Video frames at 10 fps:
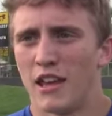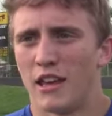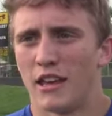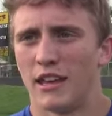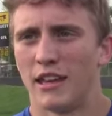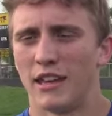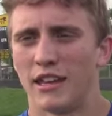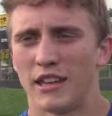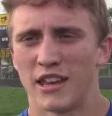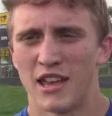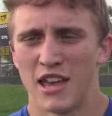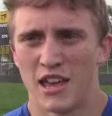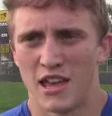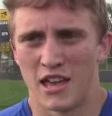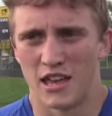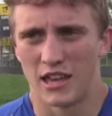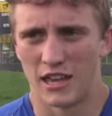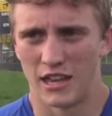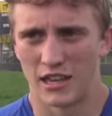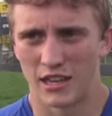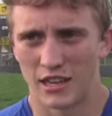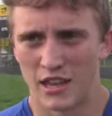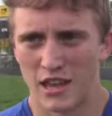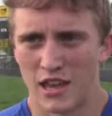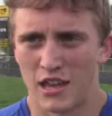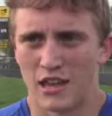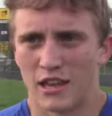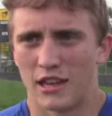Uh, really a strong, strong 200 there.